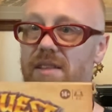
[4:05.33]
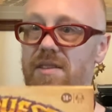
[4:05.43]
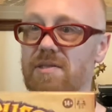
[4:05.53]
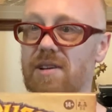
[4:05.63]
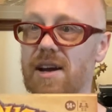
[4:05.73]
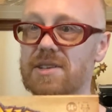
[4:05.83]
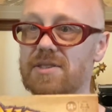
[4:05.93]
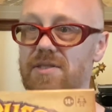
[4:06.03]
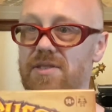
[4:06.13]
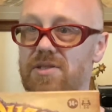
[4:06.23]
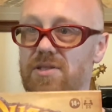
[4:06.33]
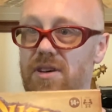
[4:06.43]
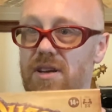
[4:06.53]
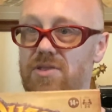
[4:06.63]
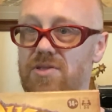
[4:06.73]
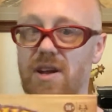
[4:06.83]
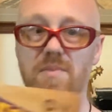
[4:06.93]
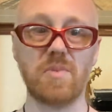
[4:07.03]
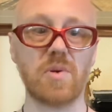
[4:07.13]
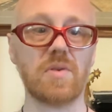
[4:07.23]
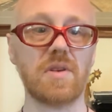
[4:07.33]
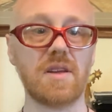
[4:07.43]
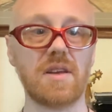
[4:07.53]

the Rise of the Dread Moon,